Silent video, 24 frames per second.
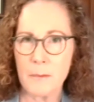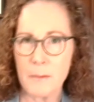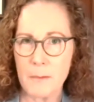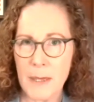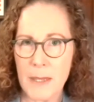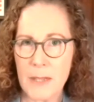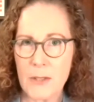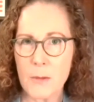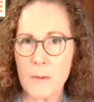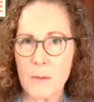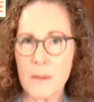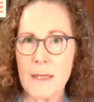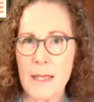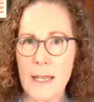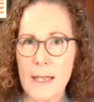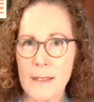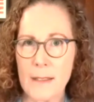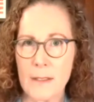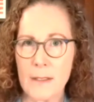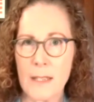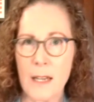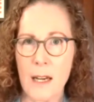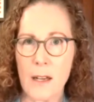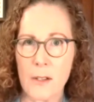Benjamin
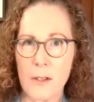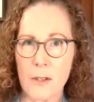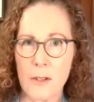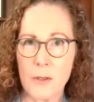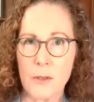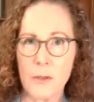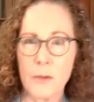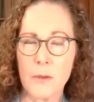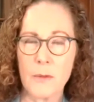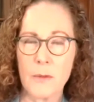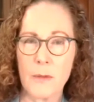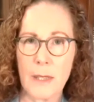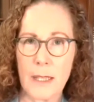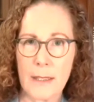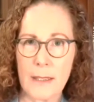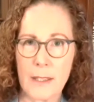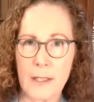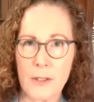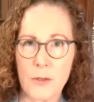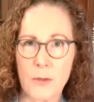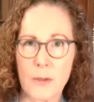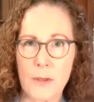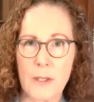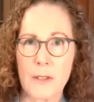Netanyahu and
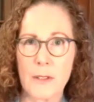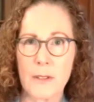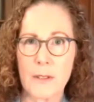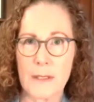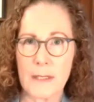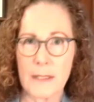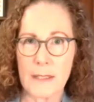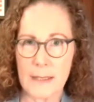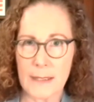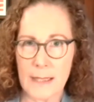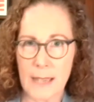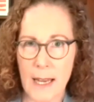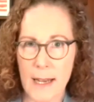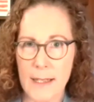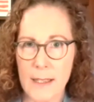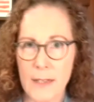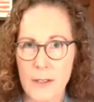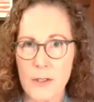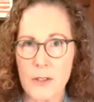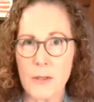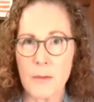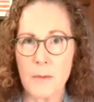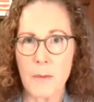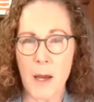Israel
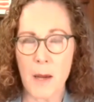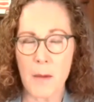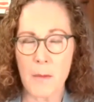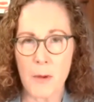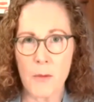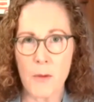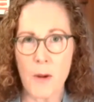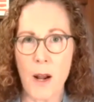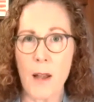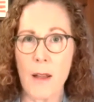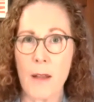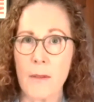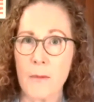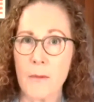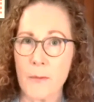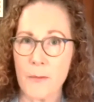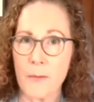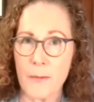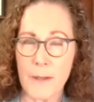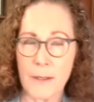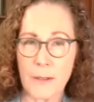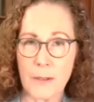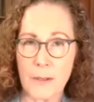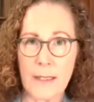decided to bomb Iran,
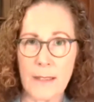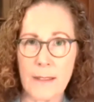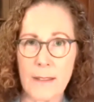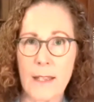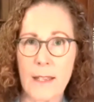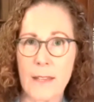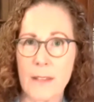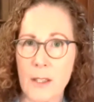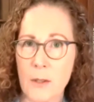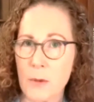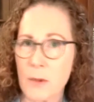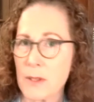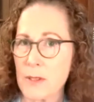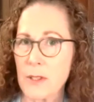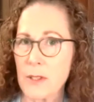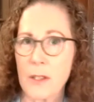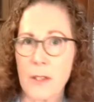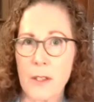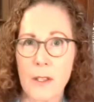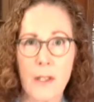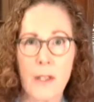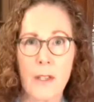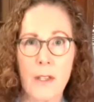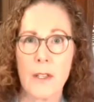feeling that there was
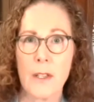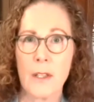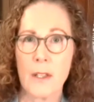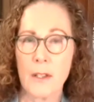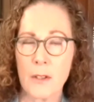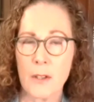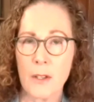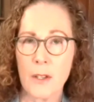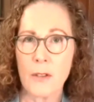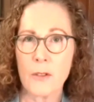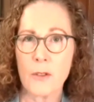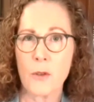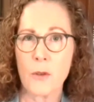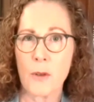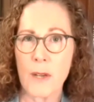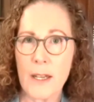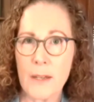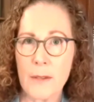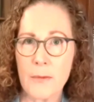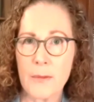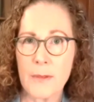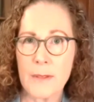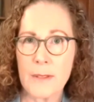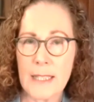a
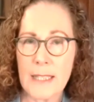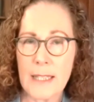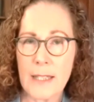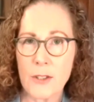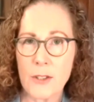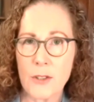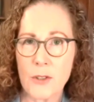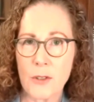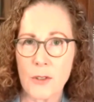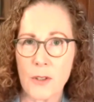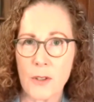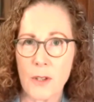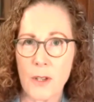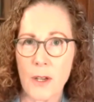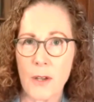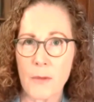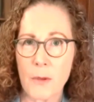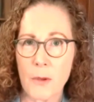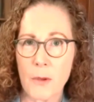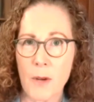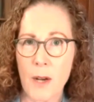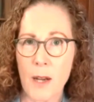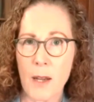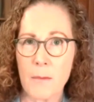grave danger of
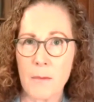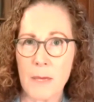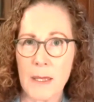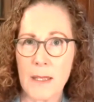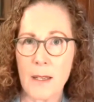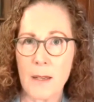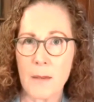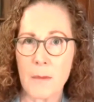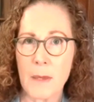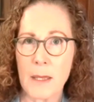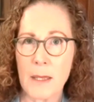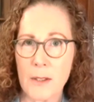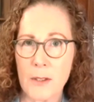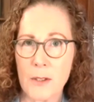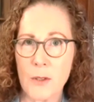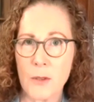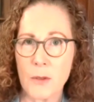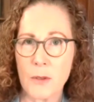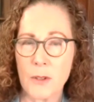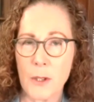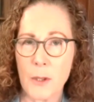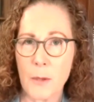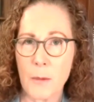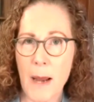Iran becoming a
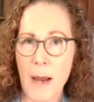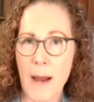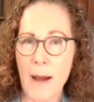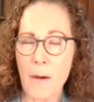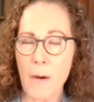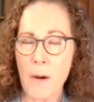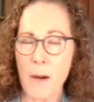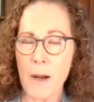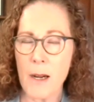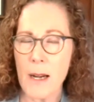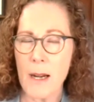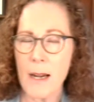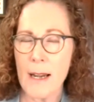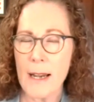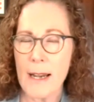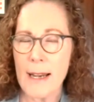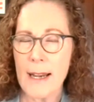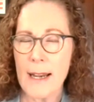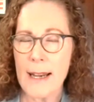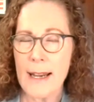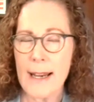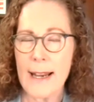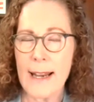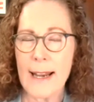nuclear power.
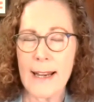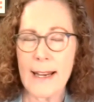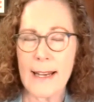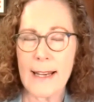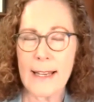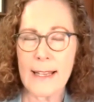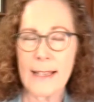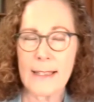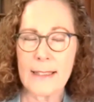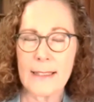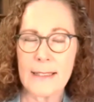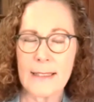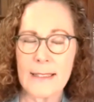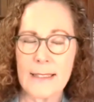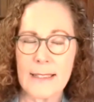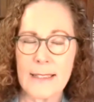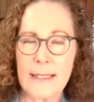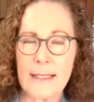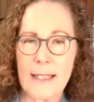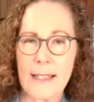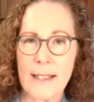And